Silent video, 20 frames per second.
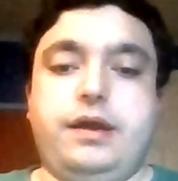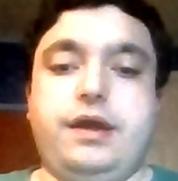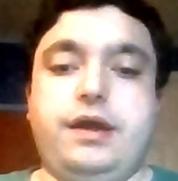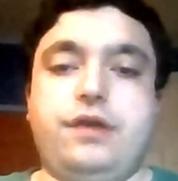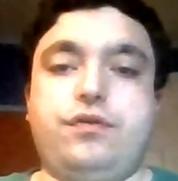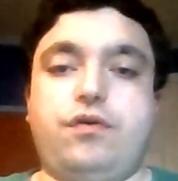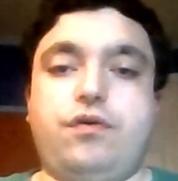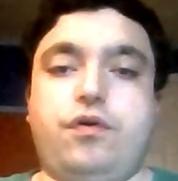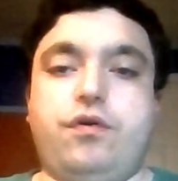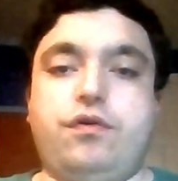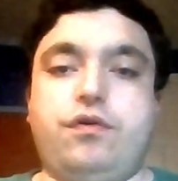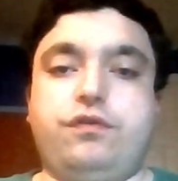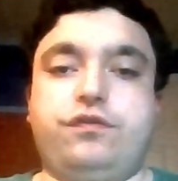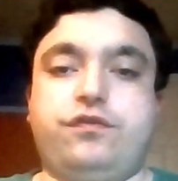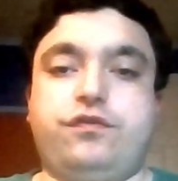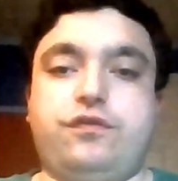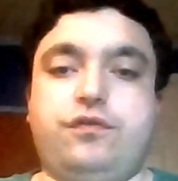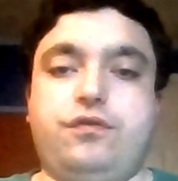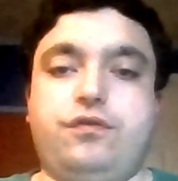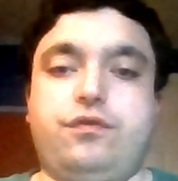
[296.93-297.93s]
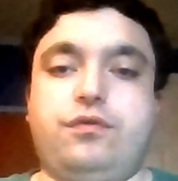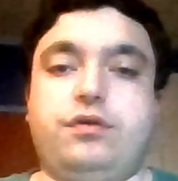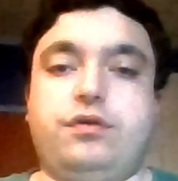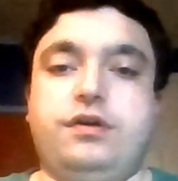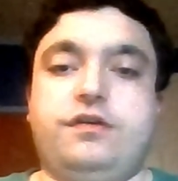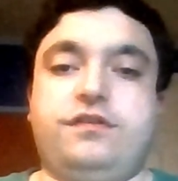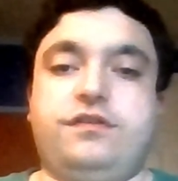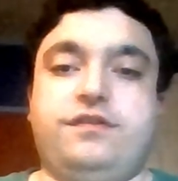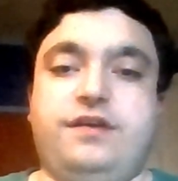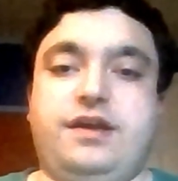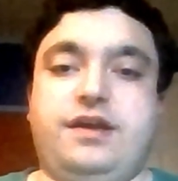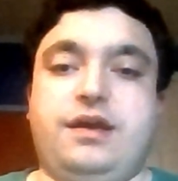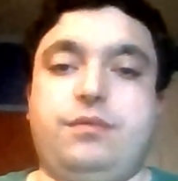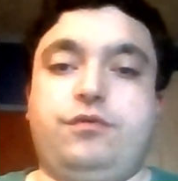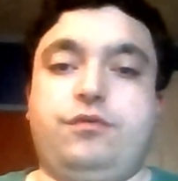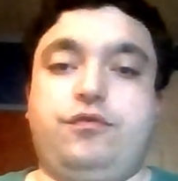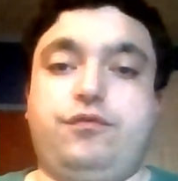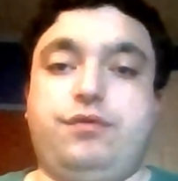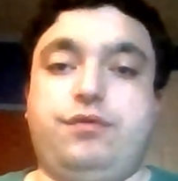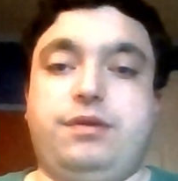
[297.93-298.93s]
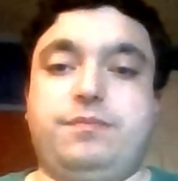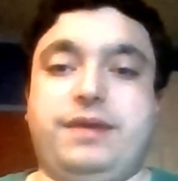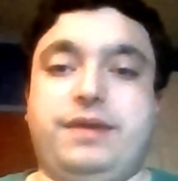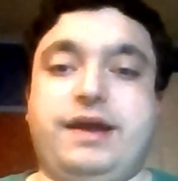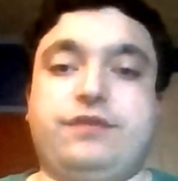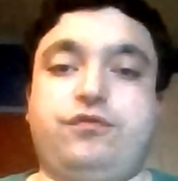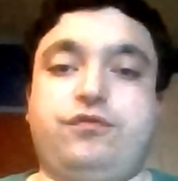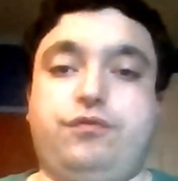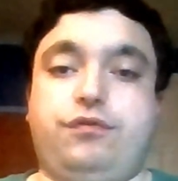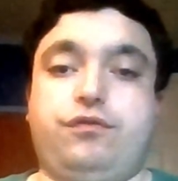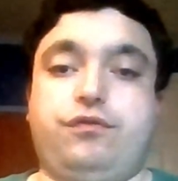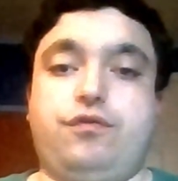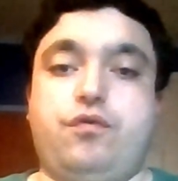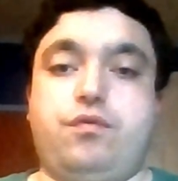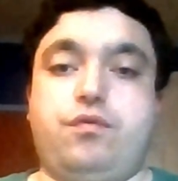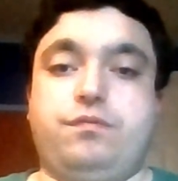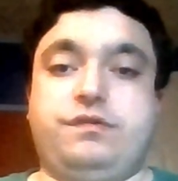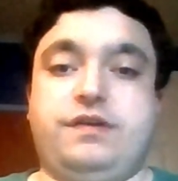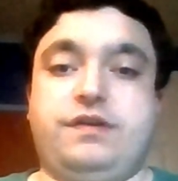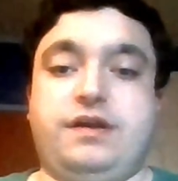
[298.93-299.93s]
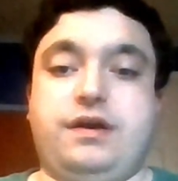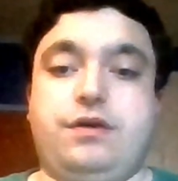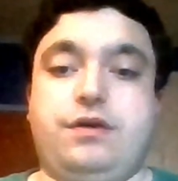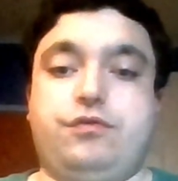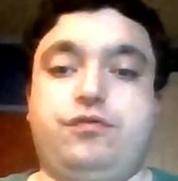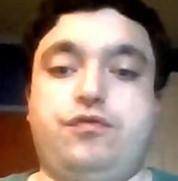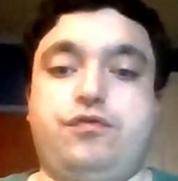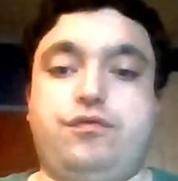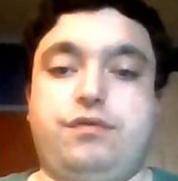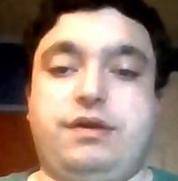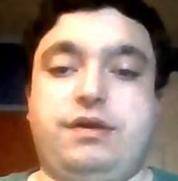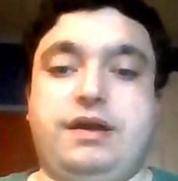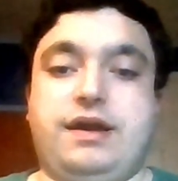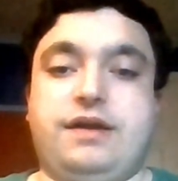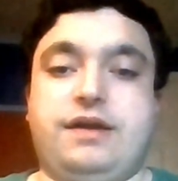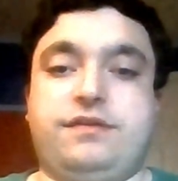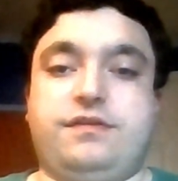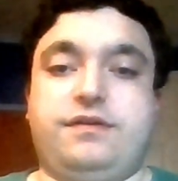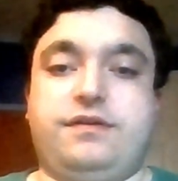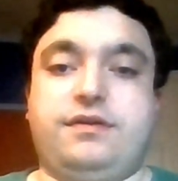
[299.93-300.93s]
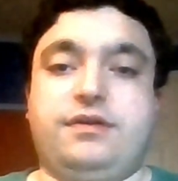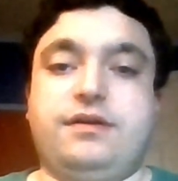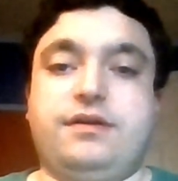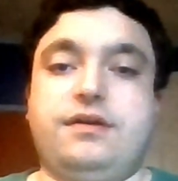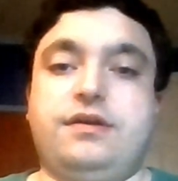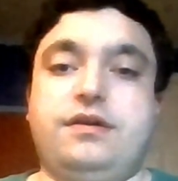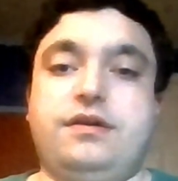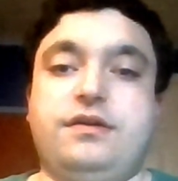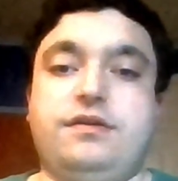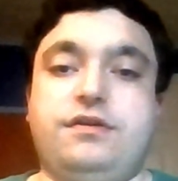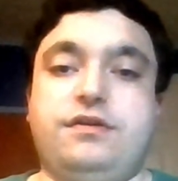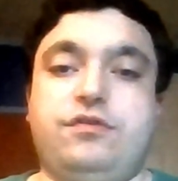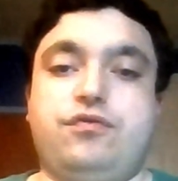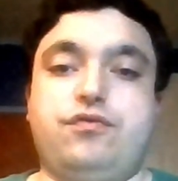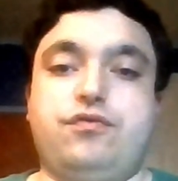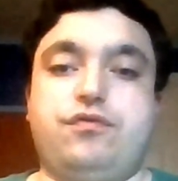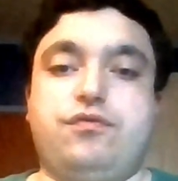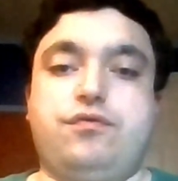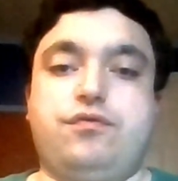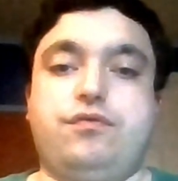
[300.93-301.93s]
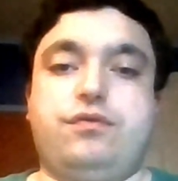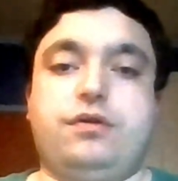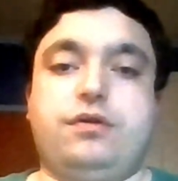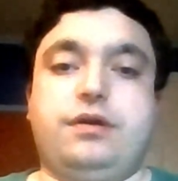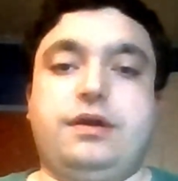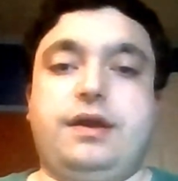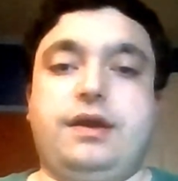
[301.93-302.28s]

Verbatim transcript: And also Sam going back to his hometown, who he hasn't, who